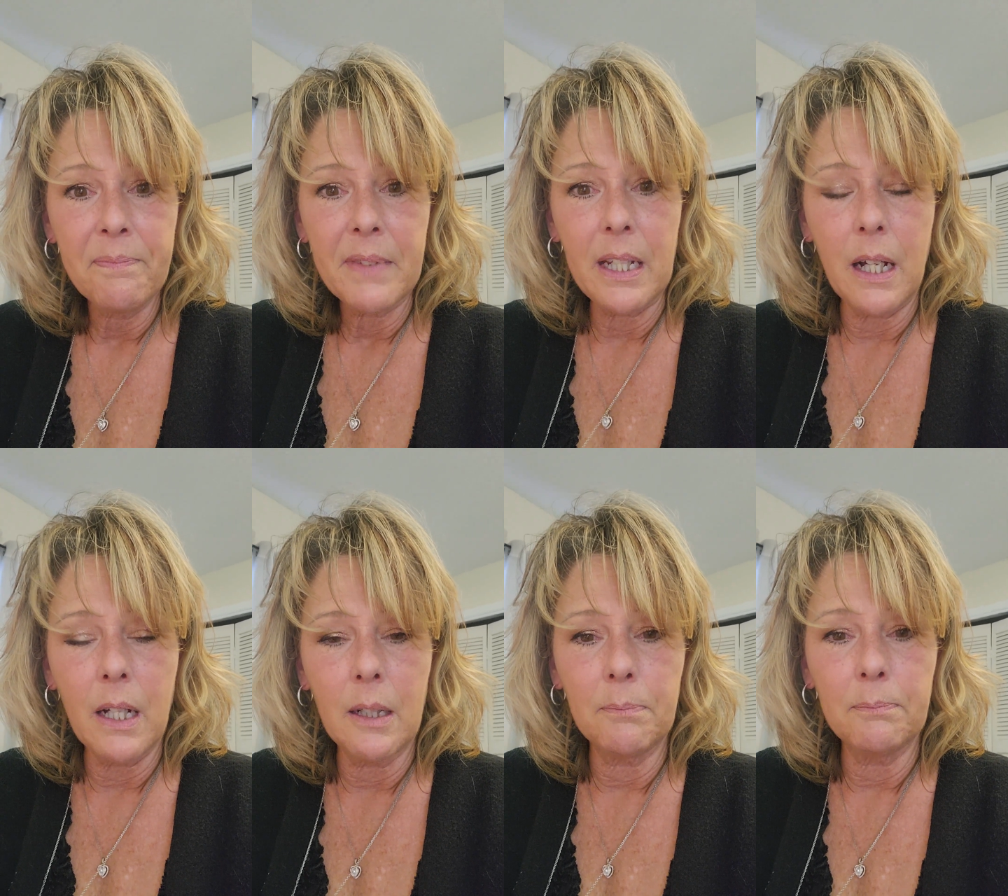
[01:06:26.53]

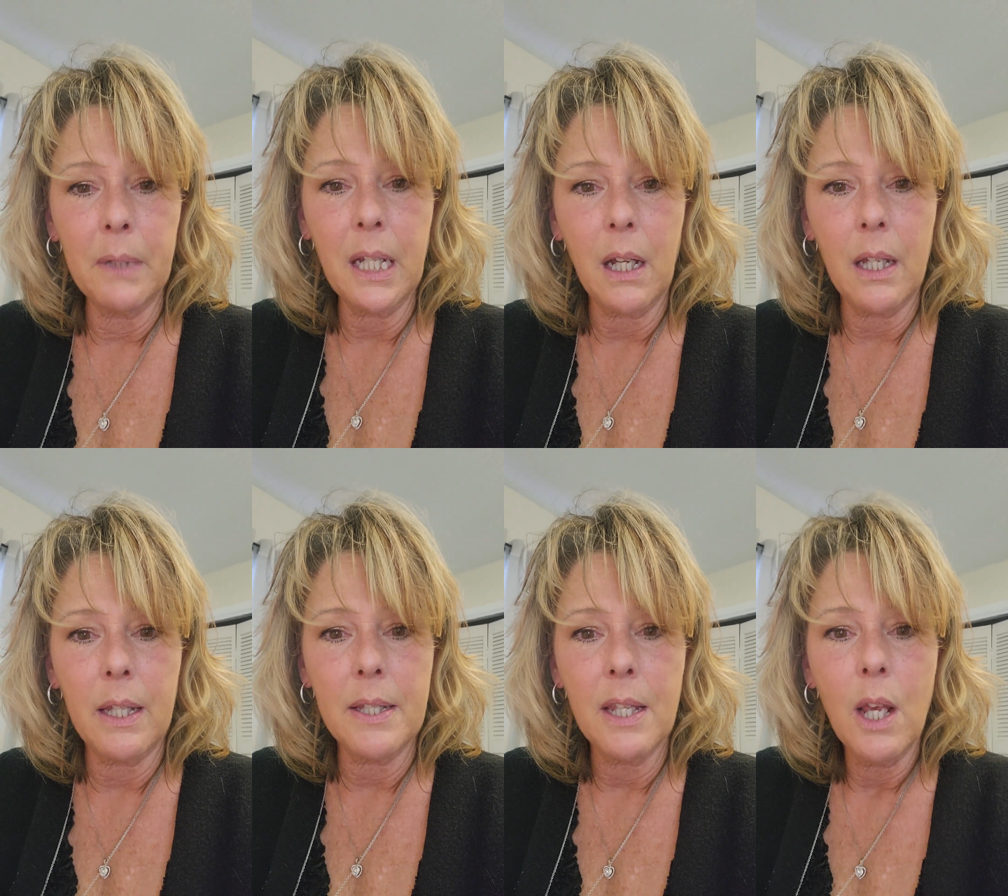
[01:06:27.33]

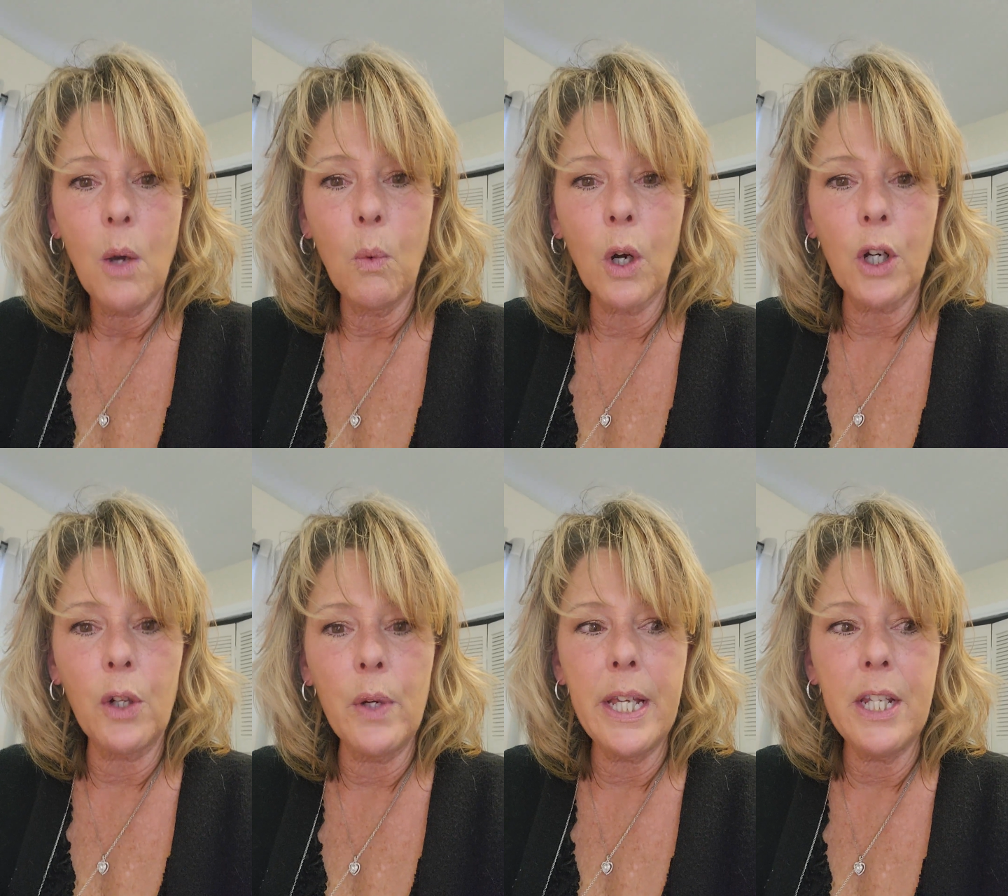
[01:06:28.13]
Because we're
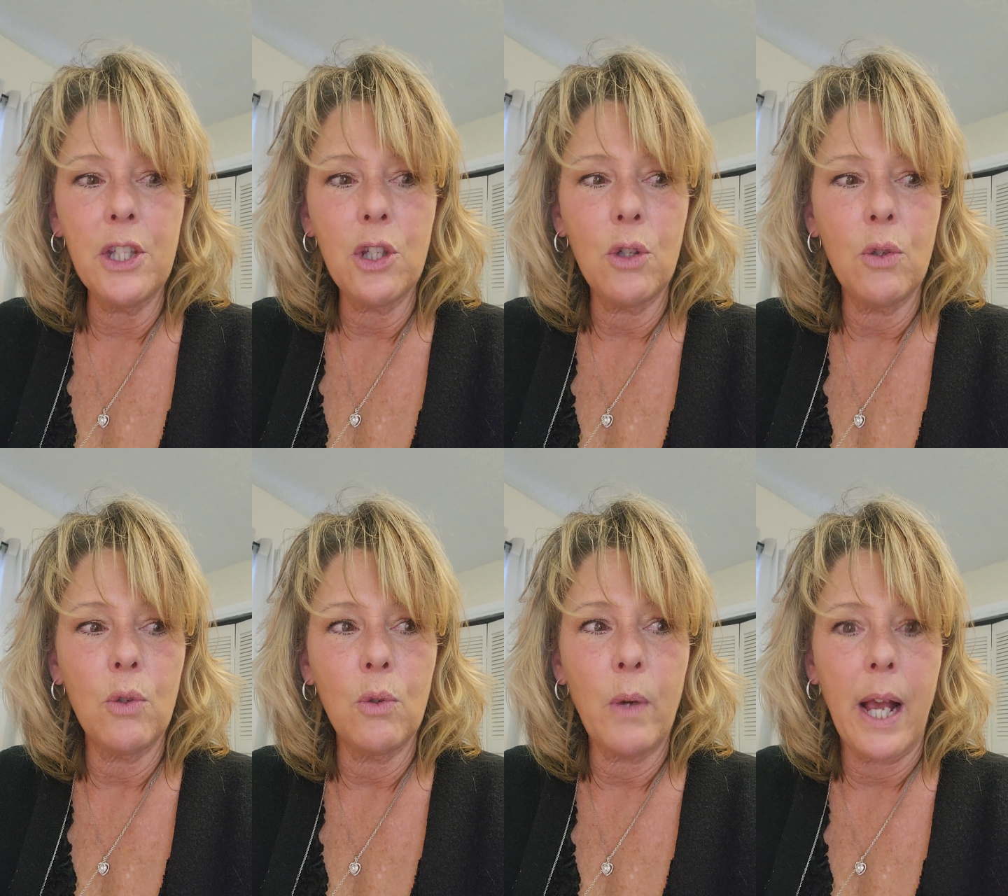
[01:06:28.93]
going
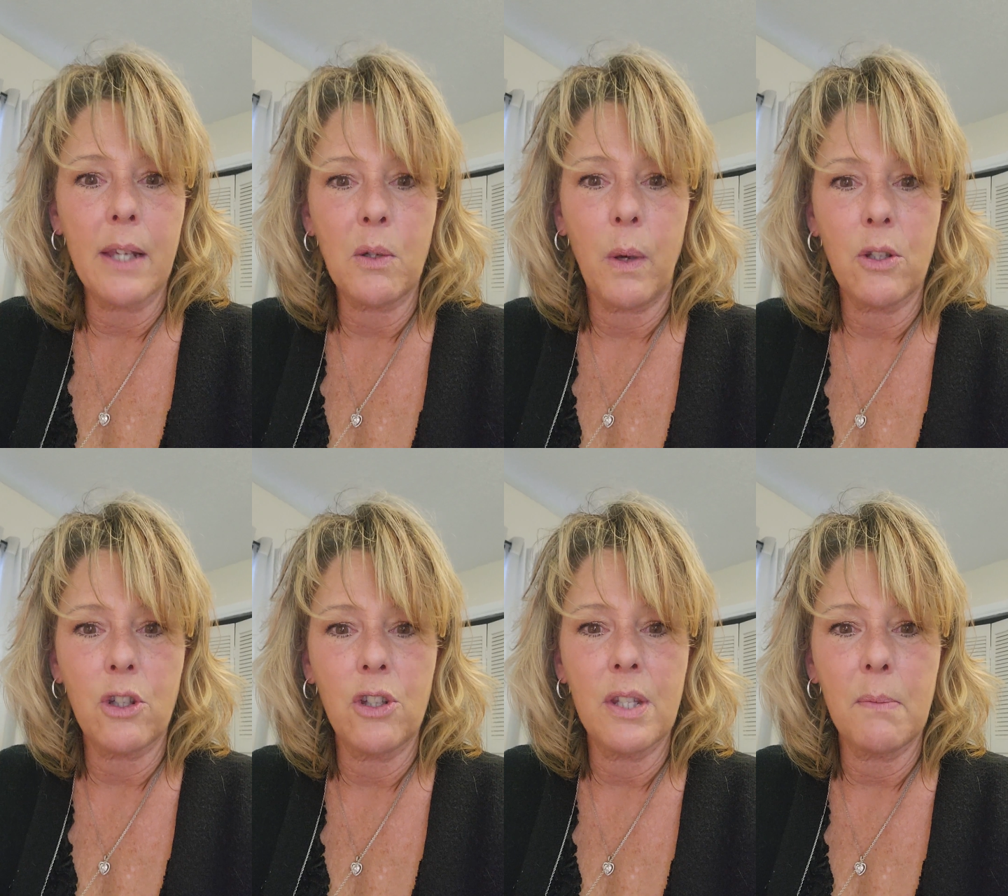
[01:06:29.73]
to ask
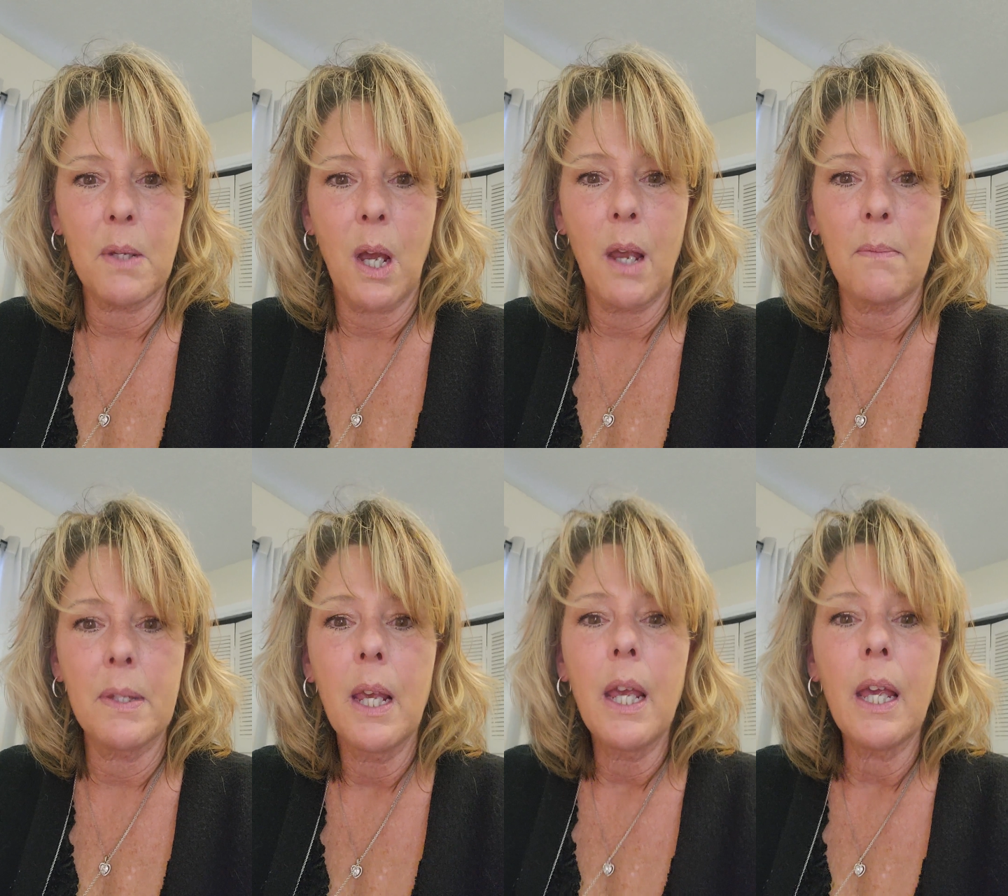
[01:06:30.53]
questions
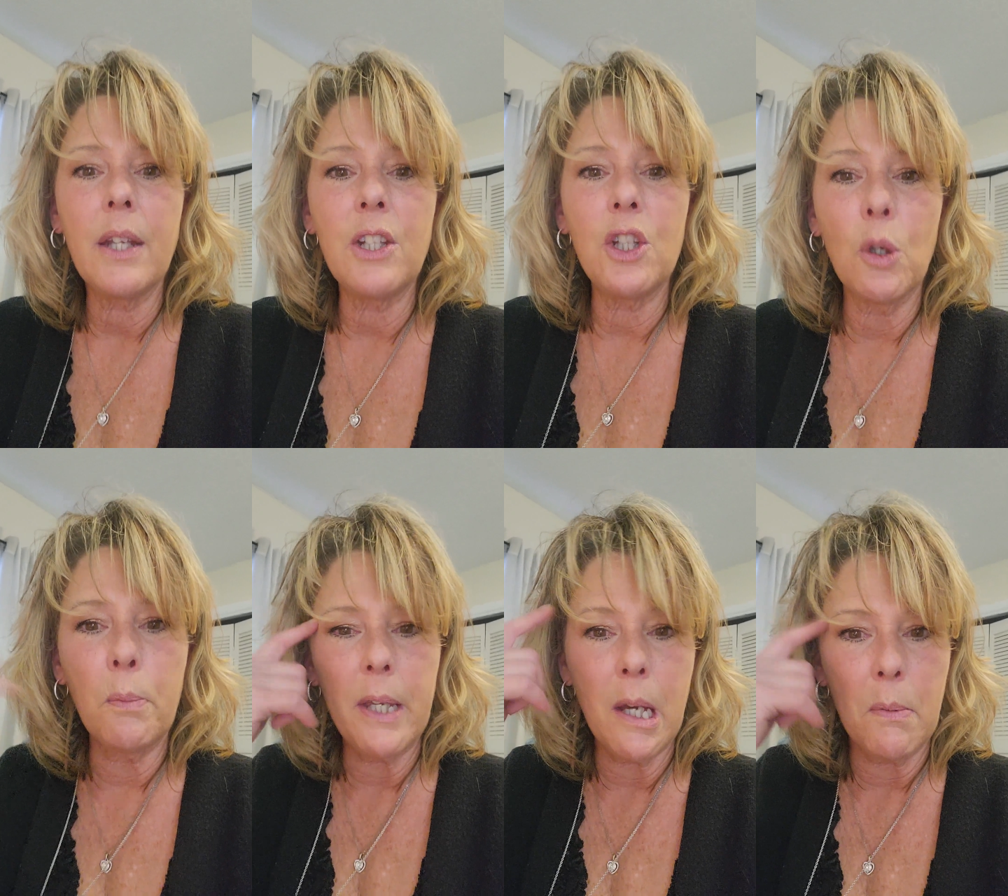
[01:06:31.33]
sometimes, and you'll
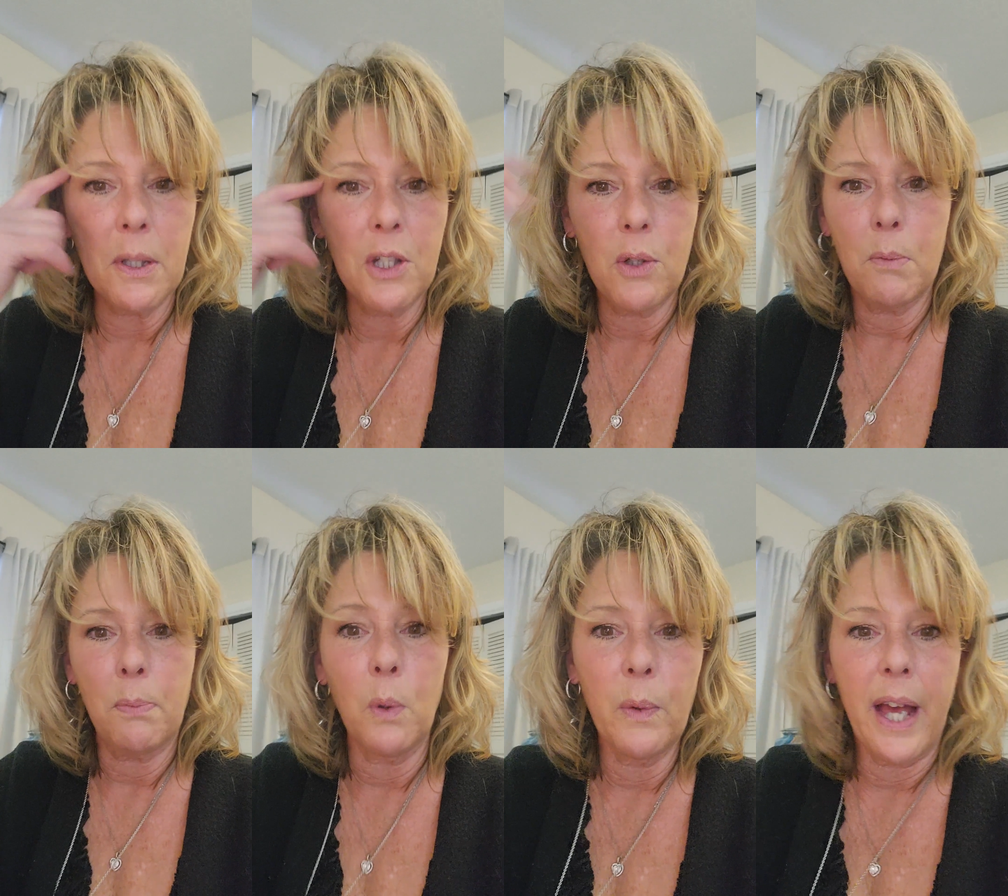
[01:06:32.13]
be able to
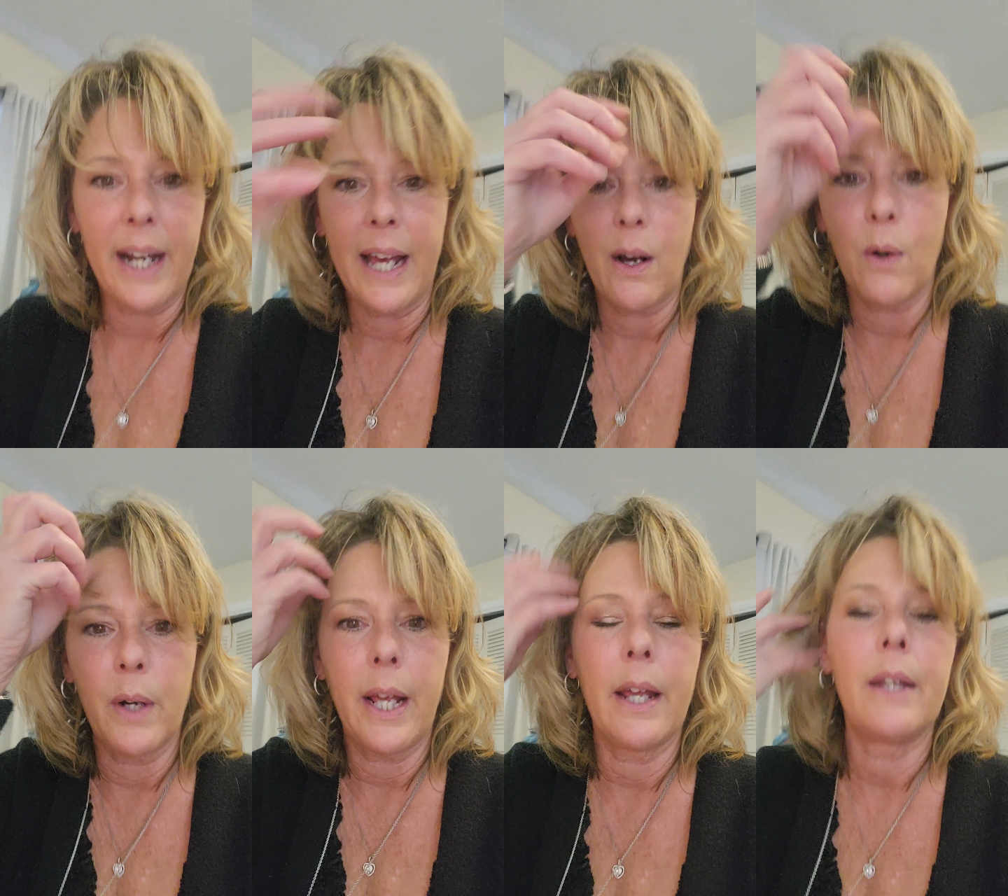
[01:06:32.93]
pull that out
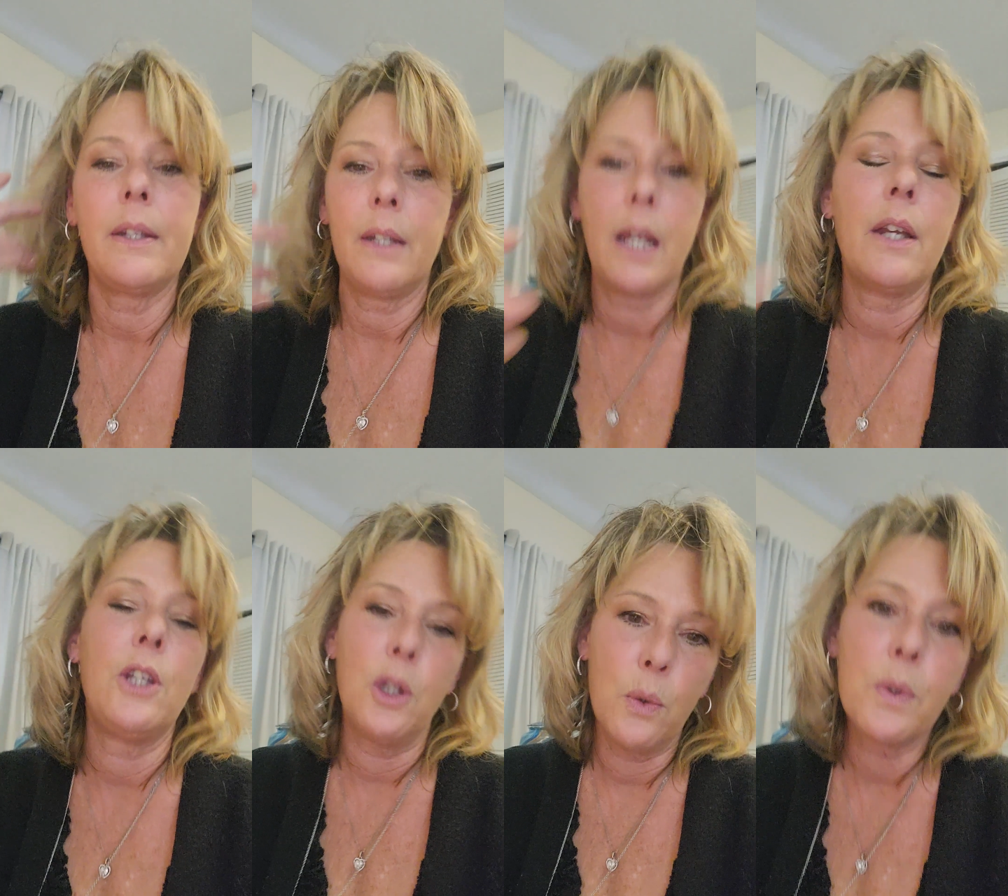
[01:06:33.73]
and
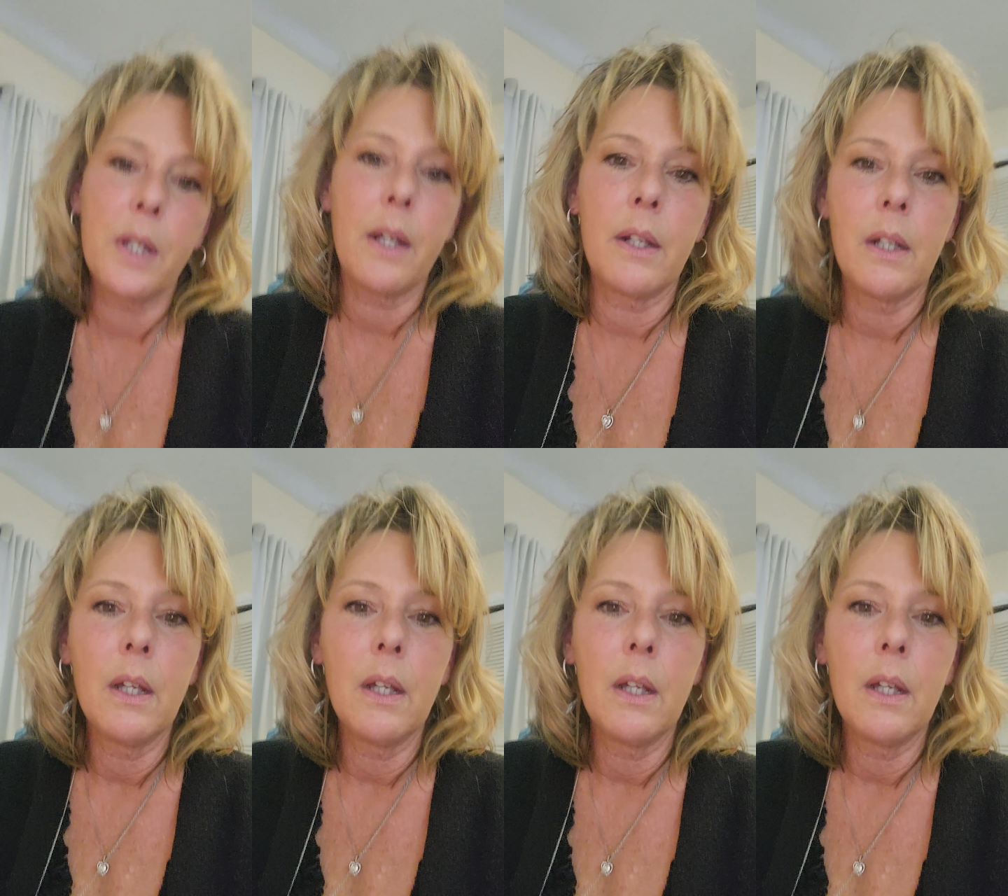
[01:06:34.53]
use it